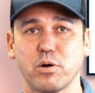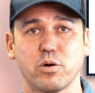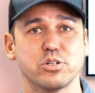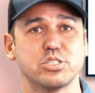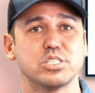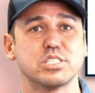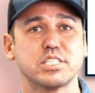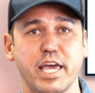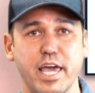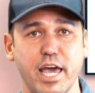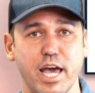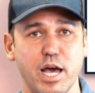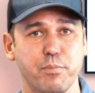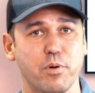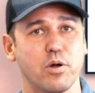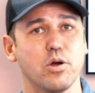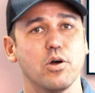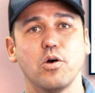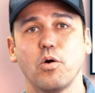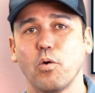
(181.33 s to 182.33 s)
or scam
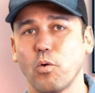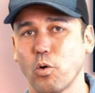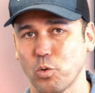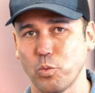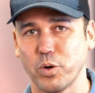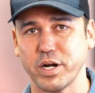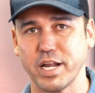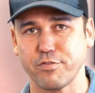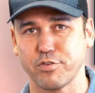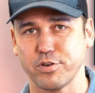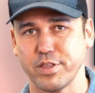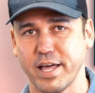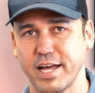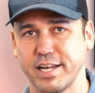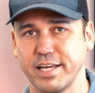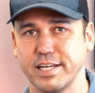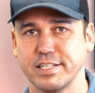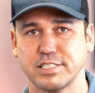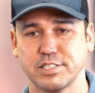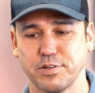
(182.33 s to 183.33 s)
or whatever that
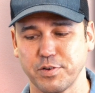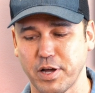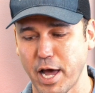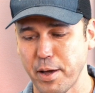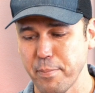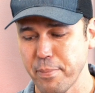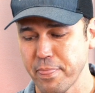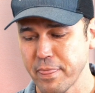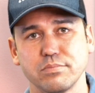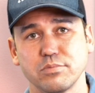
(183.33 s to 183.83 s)
is, okay?